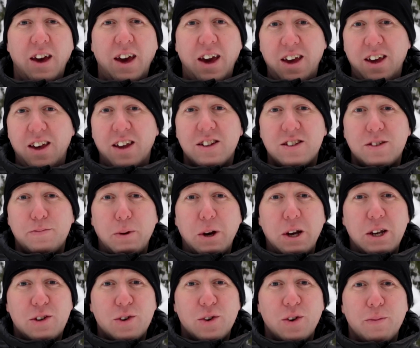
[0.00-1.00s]
Hey, it's
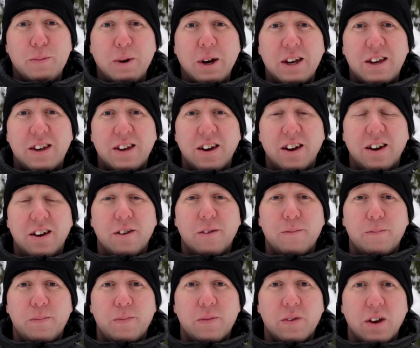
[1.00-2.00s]
Bike Touring Mike here.
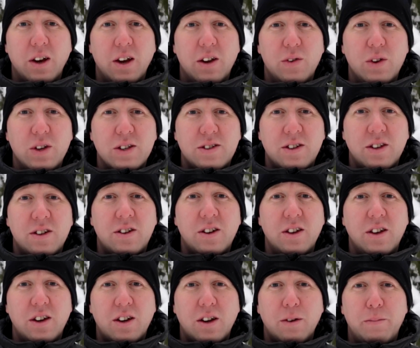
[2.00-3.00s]
I
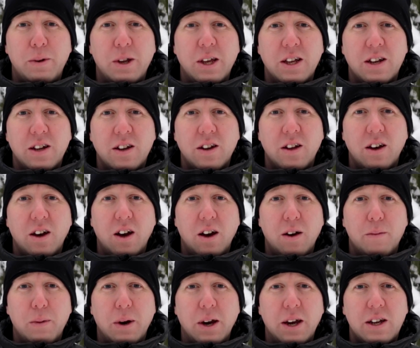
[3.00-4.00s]
recently completed
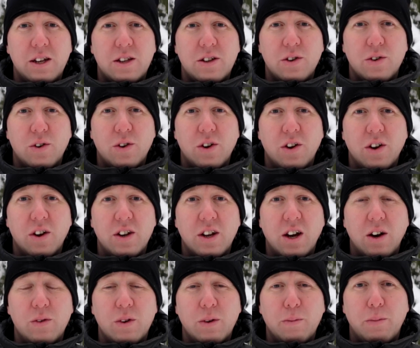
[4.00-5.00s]
a bike tour
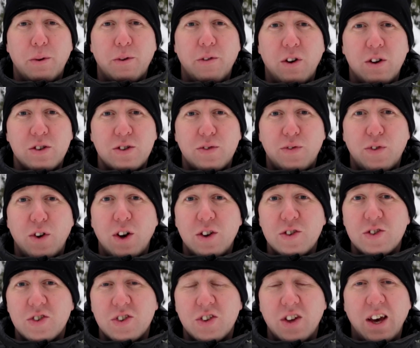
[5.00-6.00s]
down in Provence,
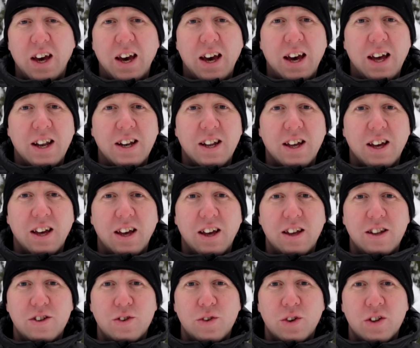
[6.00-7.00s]
France, and
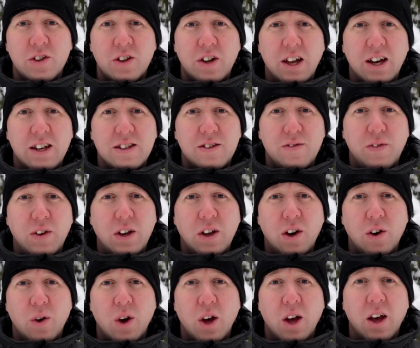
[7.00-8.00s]
during the last
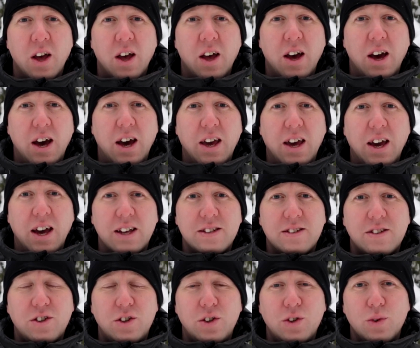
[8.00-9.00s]
video I
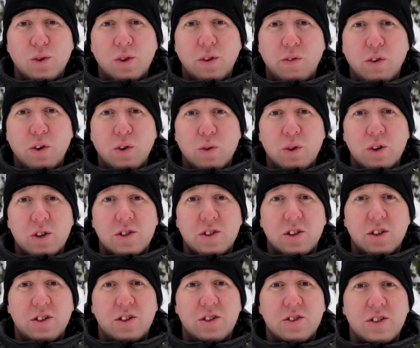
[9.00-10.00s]
asked you, the
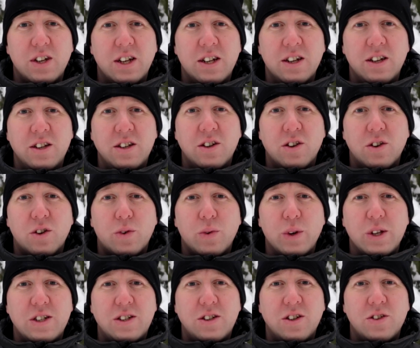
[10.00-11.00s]
viewers, to send in your
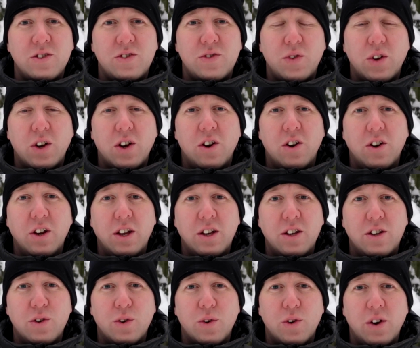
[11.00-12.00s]
questions
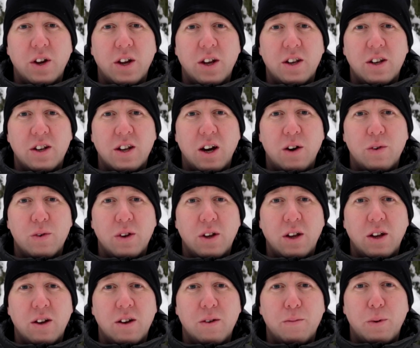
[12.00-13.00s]
regarding touring down
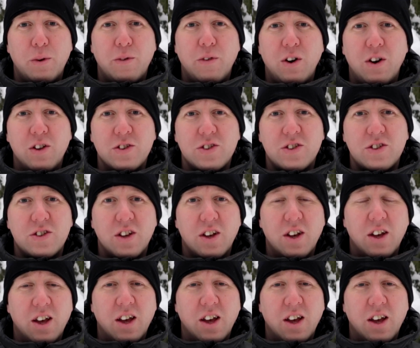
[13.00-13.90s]
in Provence.